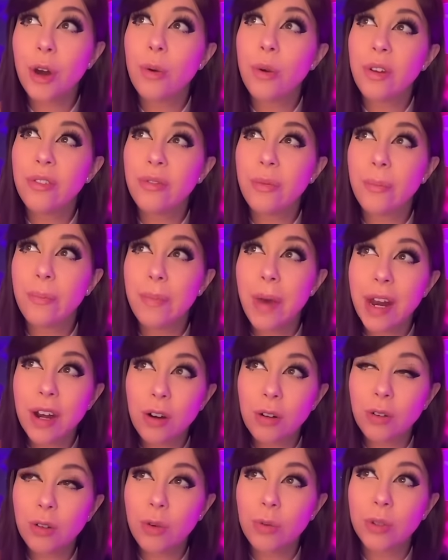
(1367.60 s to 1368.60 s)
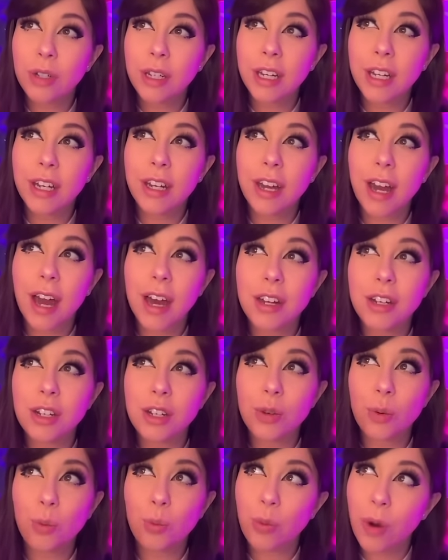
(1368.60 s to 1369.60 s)
if men are lonely and
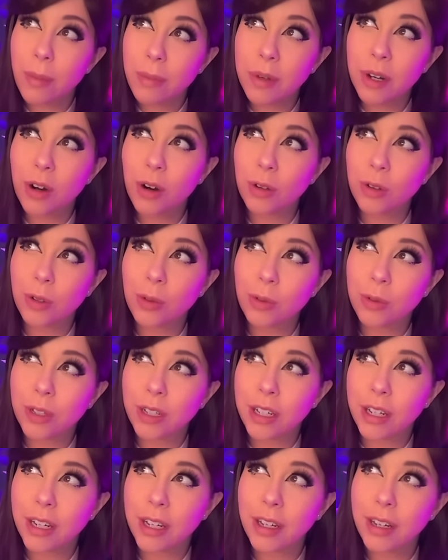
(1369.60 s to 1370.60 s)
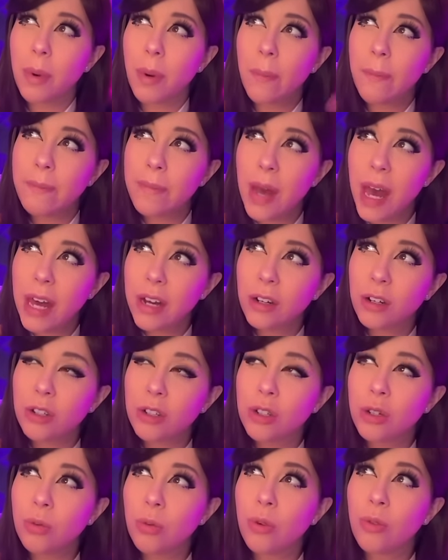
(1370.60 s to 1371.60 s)
women are lonely, but men are
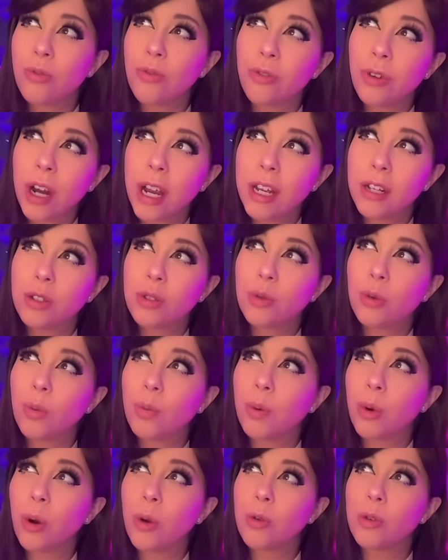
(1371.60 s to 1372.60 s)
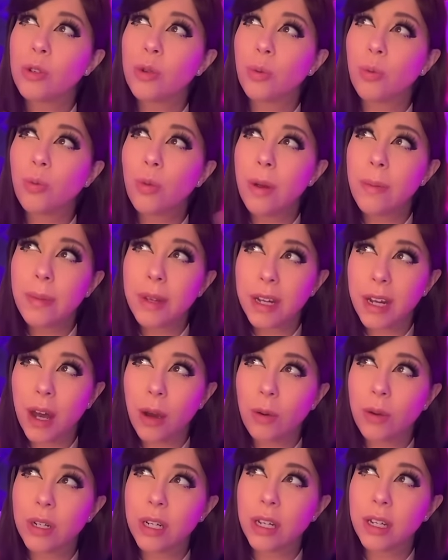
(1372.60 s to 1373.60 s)
too afraid to approach women
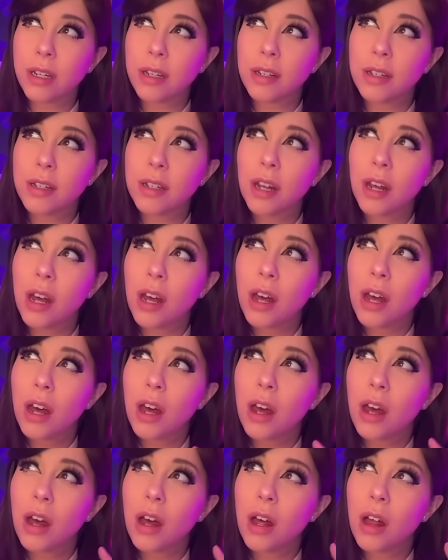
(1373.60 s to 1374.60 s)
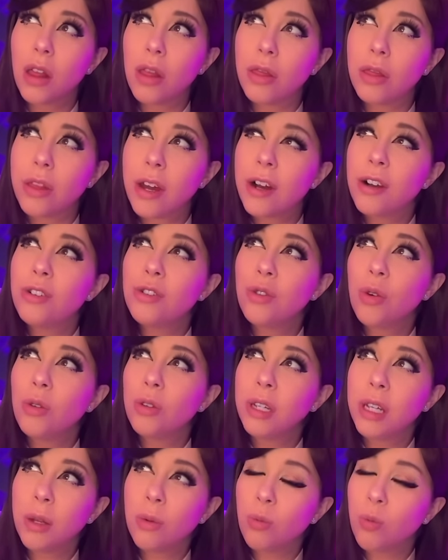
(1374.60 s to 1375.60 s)
nowadays, there's
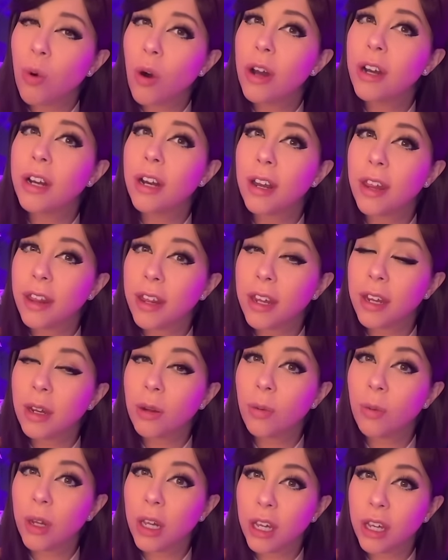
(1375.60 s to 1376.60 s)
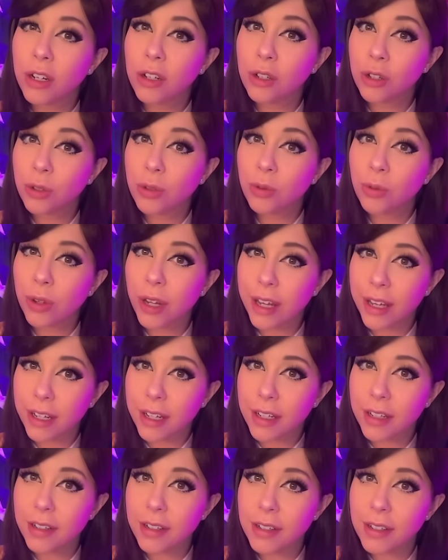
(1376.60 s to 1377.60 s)
only one thing we can do,
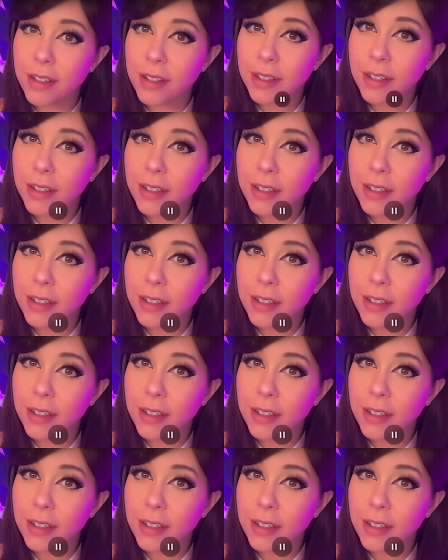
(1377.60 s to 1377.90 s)
ladies